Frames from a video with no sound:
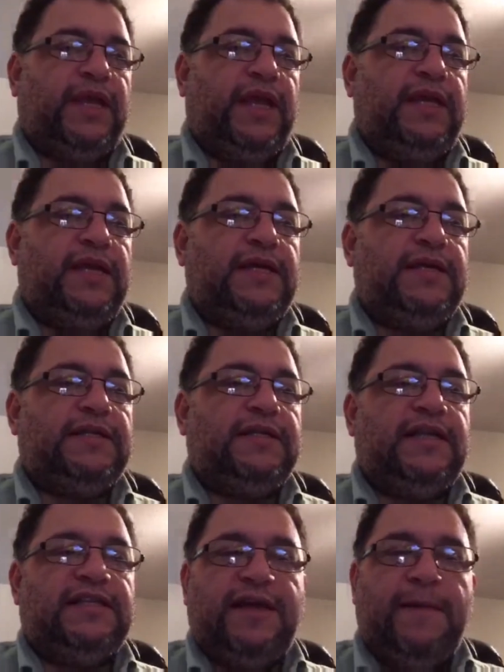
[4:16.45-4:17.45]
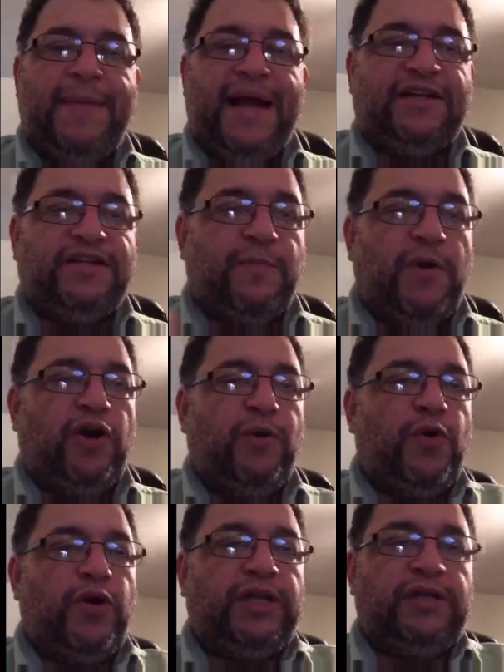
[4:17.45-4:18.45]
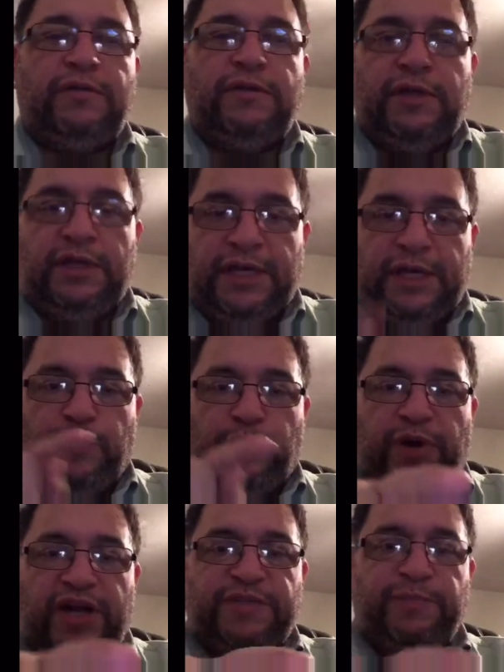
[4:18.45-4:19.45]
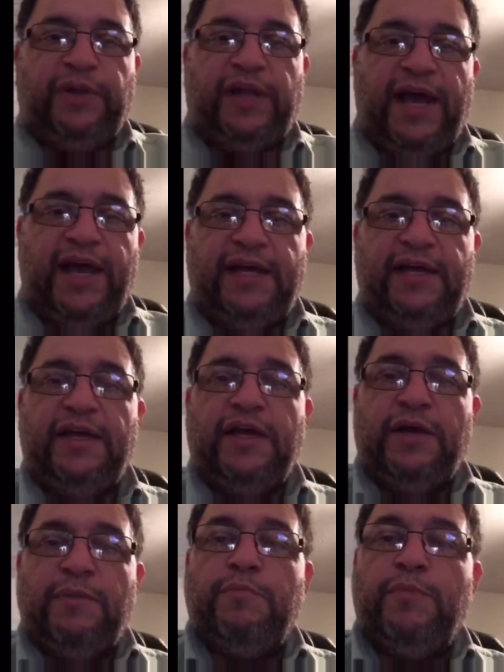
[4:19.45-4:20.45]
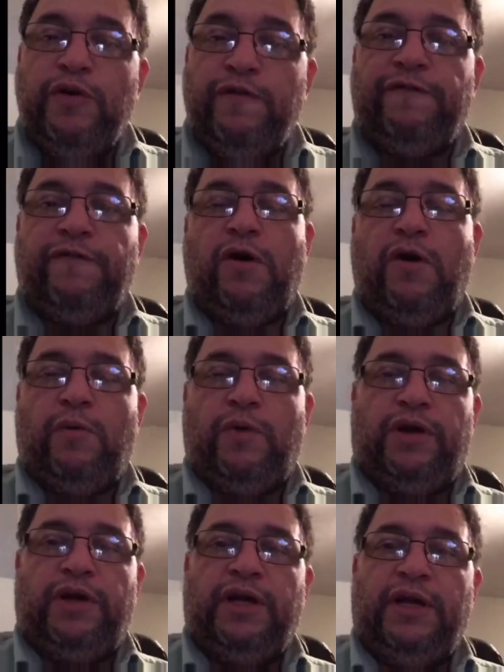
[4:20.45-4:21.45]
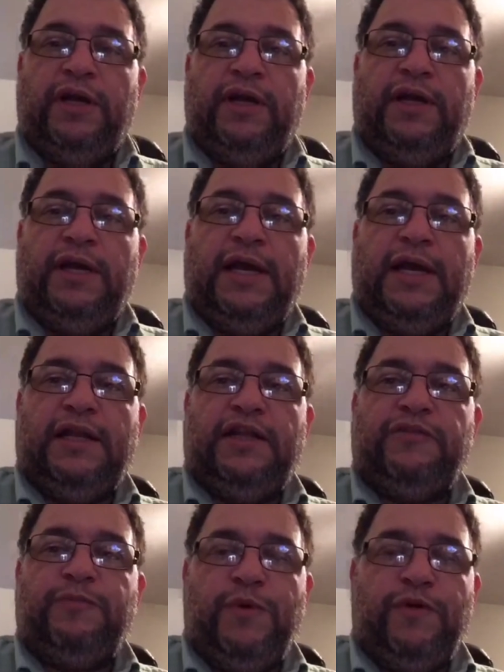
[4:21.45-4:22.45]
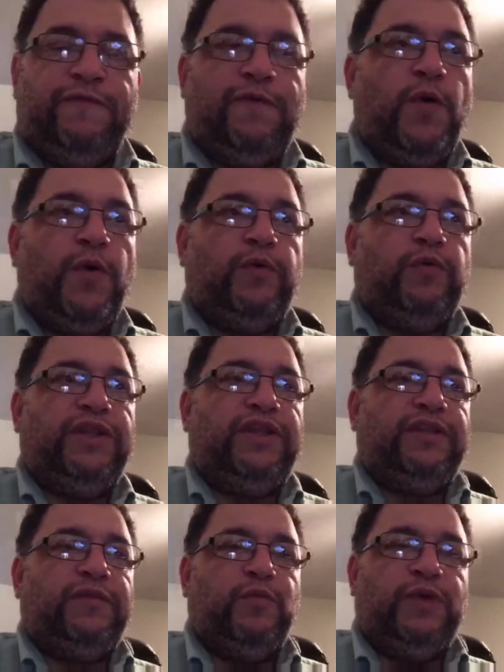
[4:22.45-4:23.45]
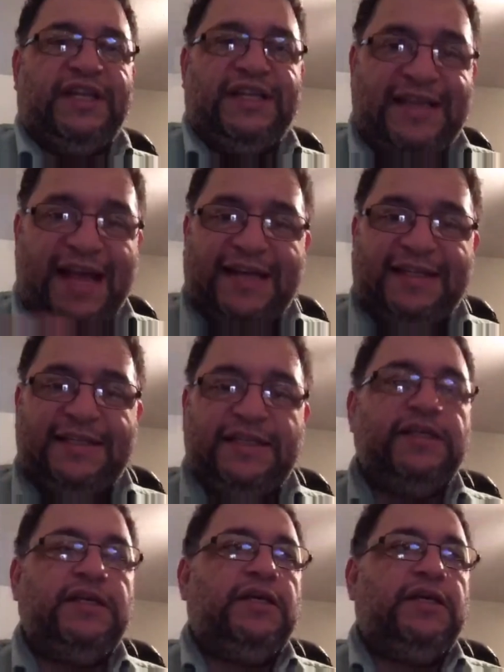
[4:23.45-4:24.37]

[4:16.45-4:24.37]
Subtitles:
And let's come back tomorrow morning, press play, move forward, and let's move forward with intent,